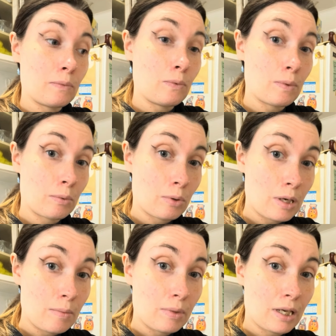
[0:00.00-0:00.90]
whipped
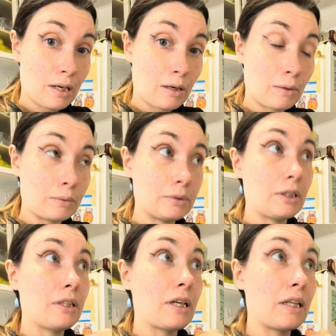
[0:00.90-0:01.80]
cream down,
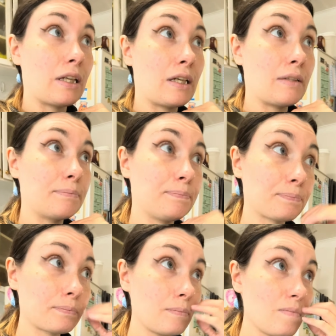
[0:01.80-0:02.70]
and then,
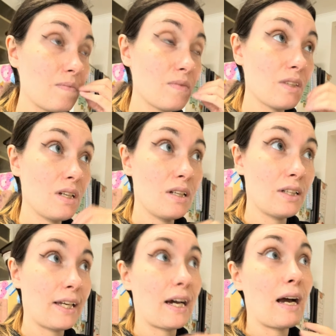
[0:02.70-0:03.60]

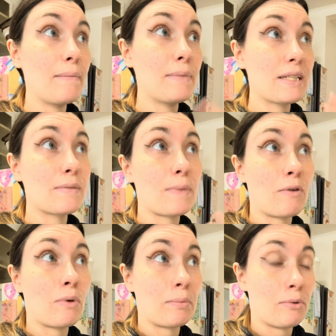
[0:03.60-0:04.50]
like, I mix my
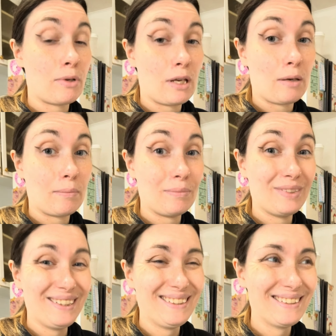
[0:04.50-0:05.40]
whipped cream
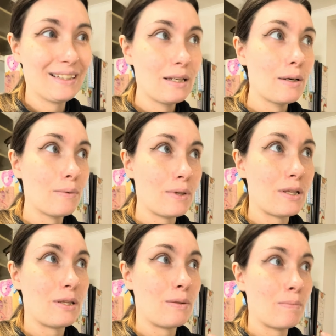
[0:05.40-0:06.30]

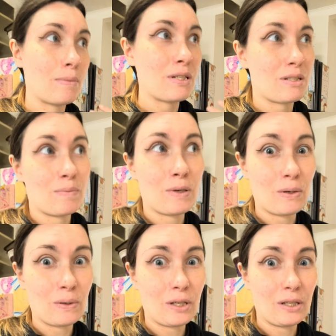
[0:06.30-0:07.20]
with
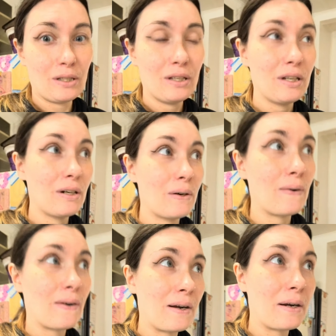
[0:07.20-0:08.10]
mascarpone,
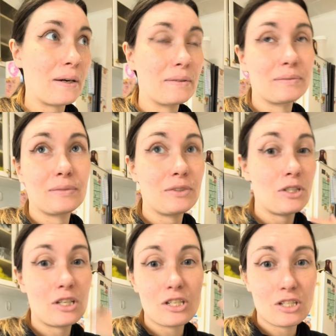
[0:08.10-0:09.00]
or you
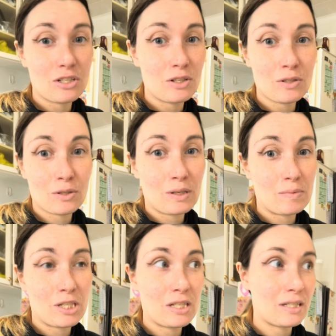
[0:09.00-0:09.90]
can just use cream
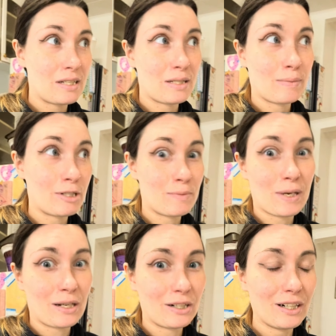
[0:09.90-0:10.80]
cheese, doesn't much
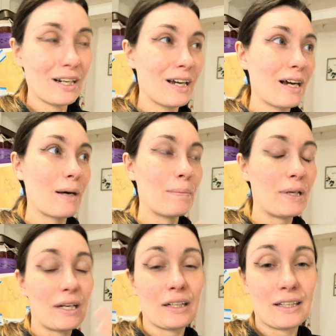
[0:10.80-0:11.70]
matter,
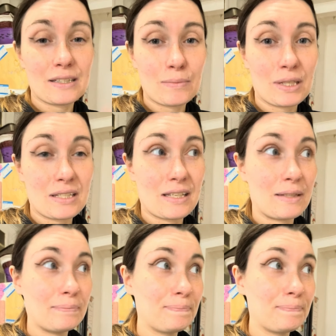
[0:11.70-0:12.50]
but I like to mix it.